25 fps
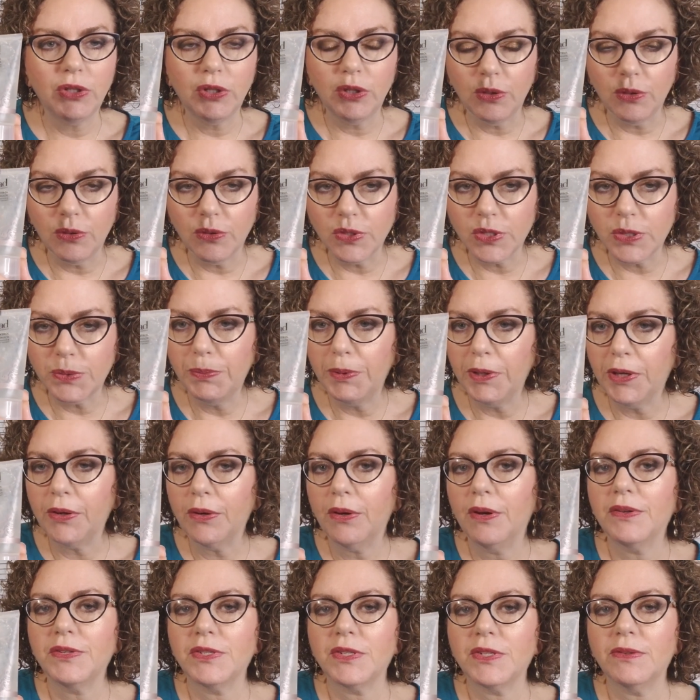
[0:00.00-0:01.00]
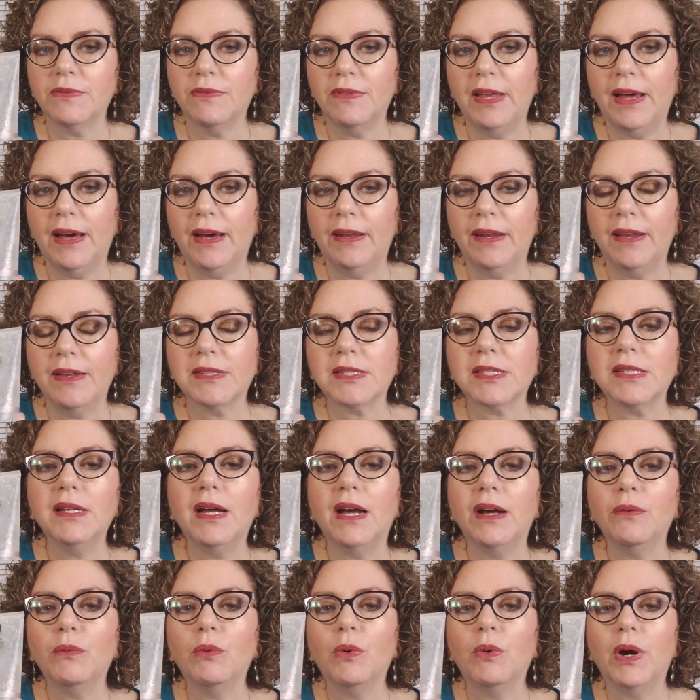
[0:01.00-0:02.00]
use because of that. It's
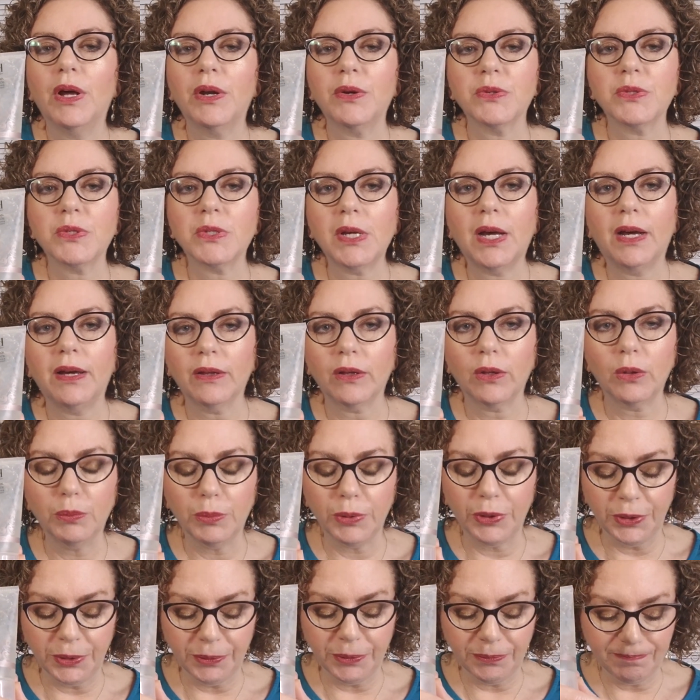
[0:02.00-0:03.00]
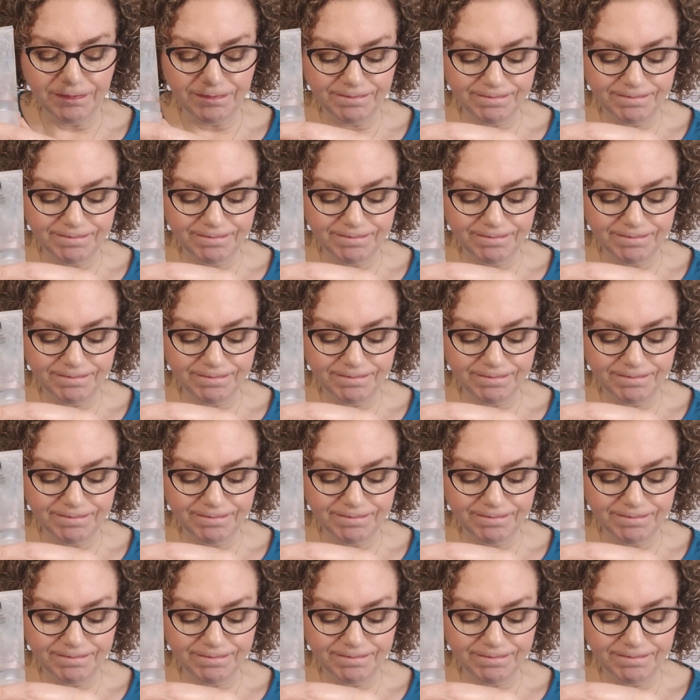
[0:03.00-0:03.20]
not water soluble.